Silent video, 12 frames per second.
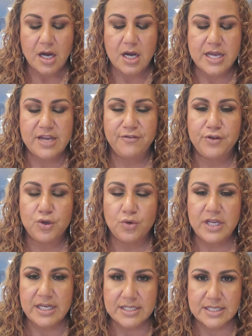If you
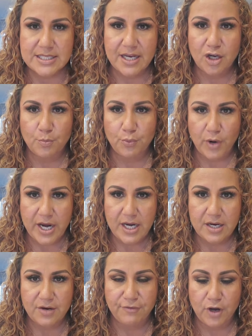need to take a
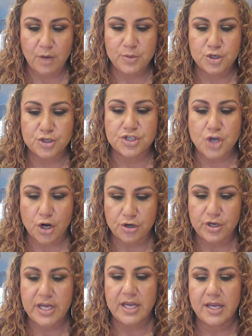break from your
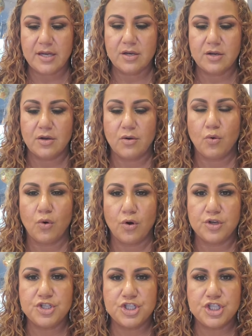starter kit,
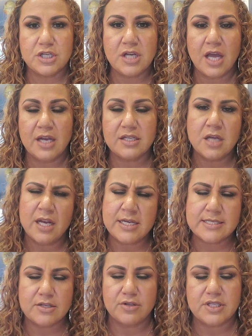or not
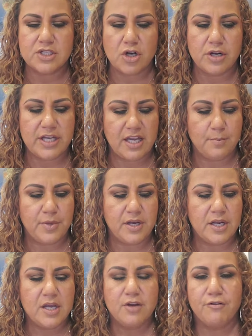necessarily the starter kit,
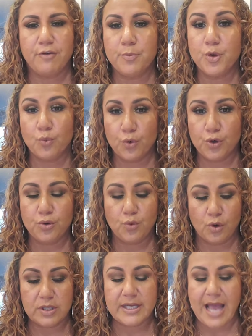but from the
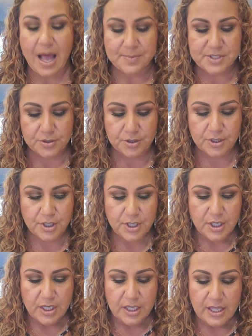root or the capsule,
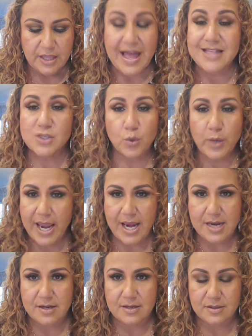that's
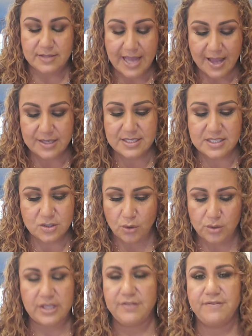okay. That is
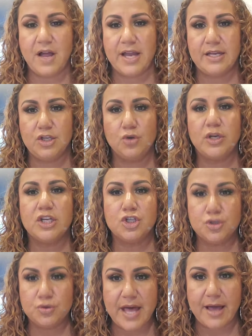totally fine. You can
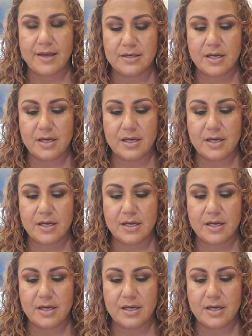do that.